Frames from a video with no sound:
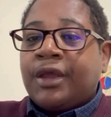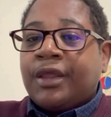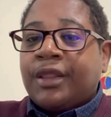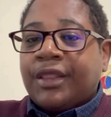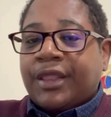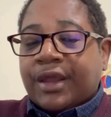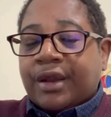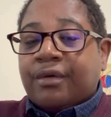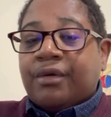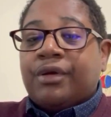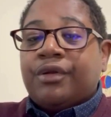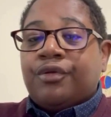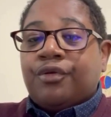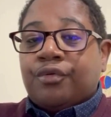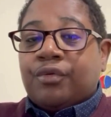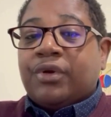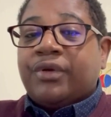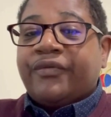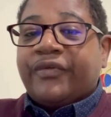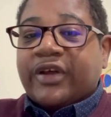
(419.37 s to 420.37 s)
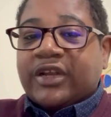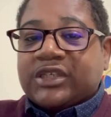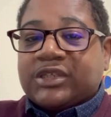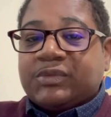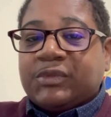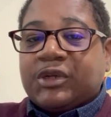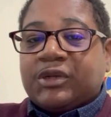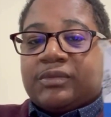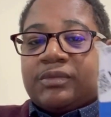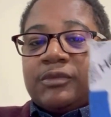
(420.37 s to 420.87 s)
their new
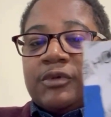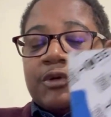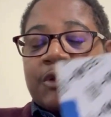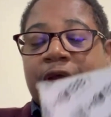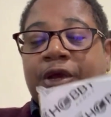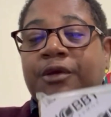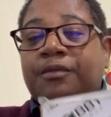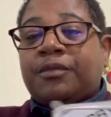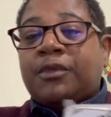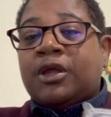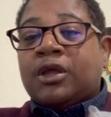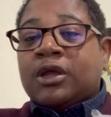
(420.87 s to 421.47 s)
investment. Okay.